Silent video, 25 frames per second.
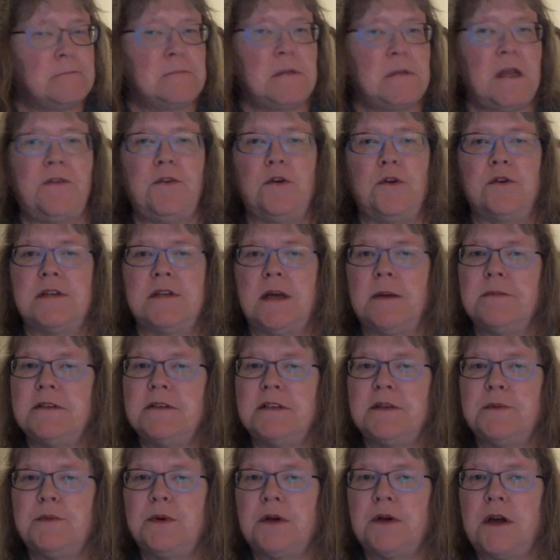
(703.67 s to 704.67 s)
If you're
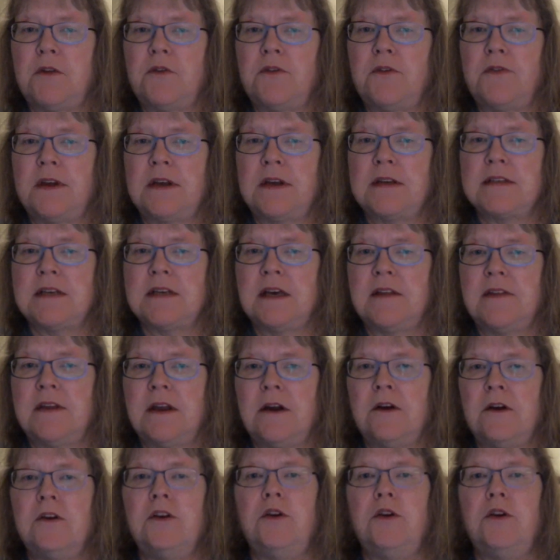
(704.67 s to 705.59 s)
tempted to put other things on there,